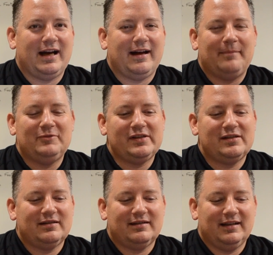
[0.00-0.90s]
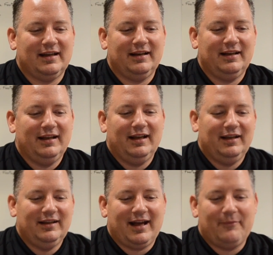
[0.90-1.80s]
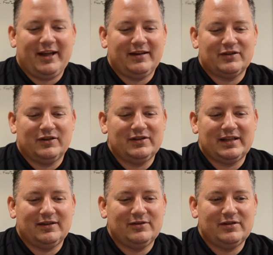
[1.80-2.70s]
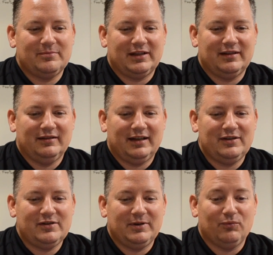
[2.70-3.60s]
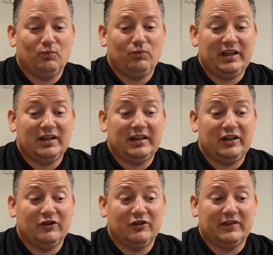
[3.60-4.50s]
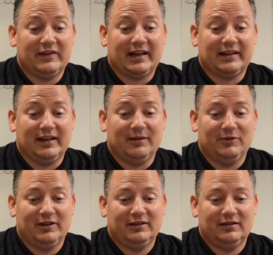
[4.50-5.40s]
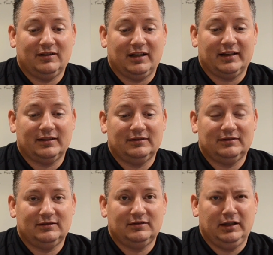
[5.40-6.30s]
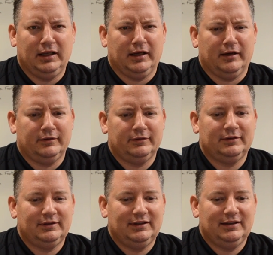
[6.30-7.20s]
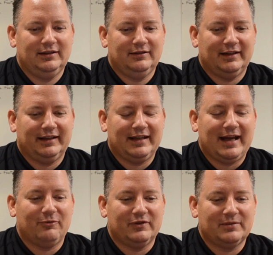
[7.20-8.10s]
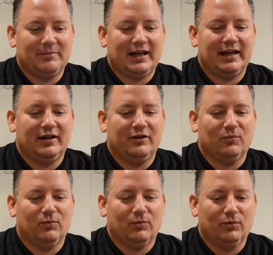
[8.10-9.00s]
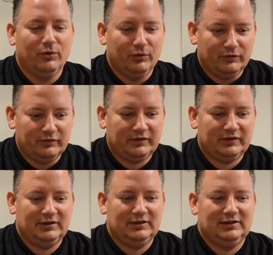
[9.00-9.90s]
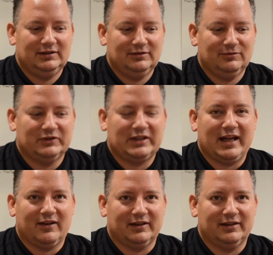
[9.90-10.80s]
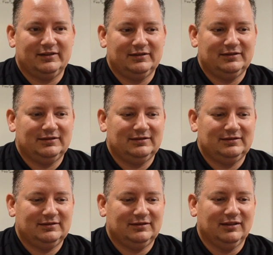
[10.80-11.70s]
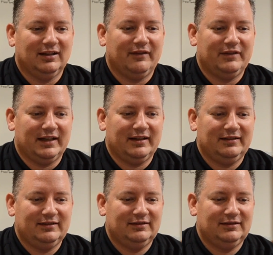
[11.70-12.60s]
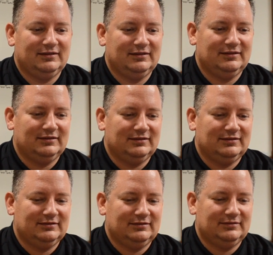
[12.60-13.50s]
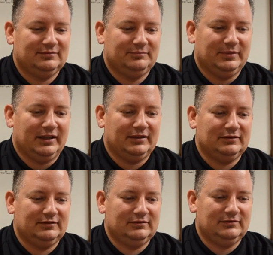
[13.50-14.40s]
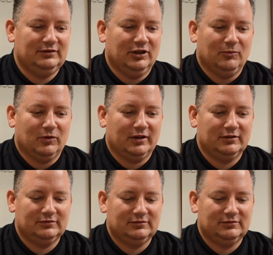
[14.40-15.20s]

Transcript: I, I'm just, I'm not as good as I used to be. I used to be really good at that game. At like, Galaga? Yeah, like that was my groove, was Galaga. Loved it. Yeah. But no more.